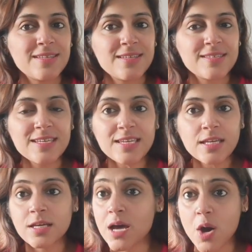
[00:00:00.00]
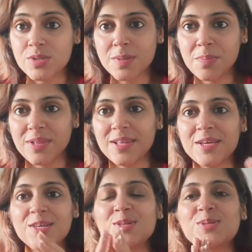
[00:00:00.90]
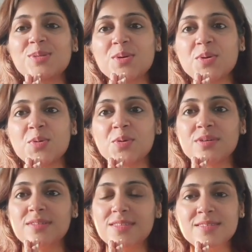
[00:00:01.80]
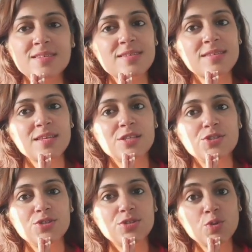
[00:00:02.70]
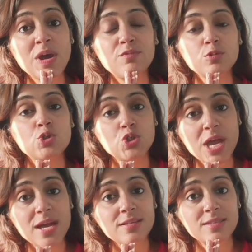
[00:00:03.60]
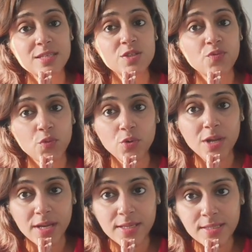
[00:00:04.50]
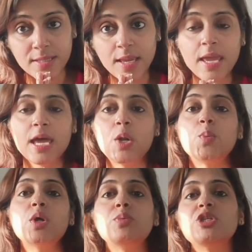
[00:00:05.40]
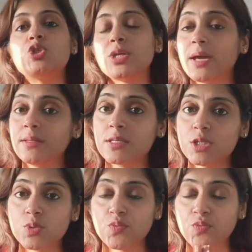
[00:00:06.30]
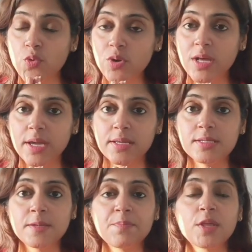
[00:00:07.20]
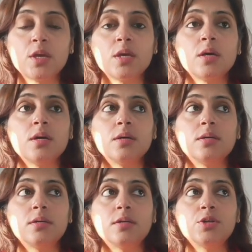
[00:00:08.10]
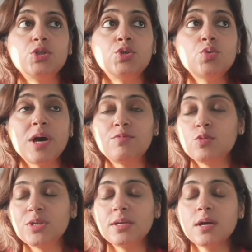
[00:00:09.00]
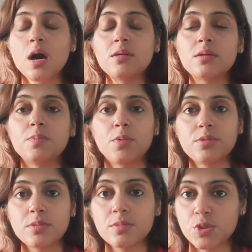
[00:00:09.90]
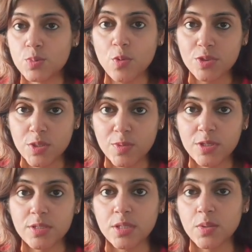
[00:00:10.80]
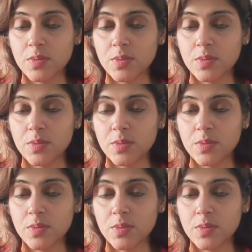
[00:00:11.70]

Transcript: See how simple. So this is, you have to chant these 4 lines, and when we chant these 4 lines, you have to take 100% responsibility.